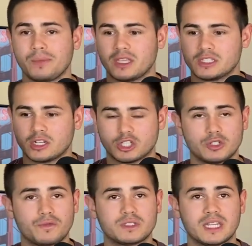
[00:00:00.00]
He's going to
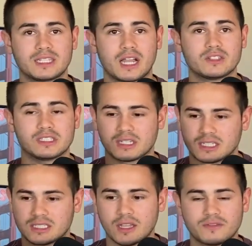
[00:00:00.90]
shoot for takedowns. He's going to
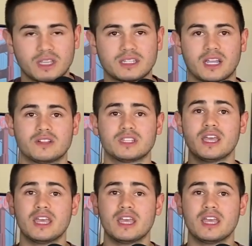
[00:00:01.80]
stuff takedowns.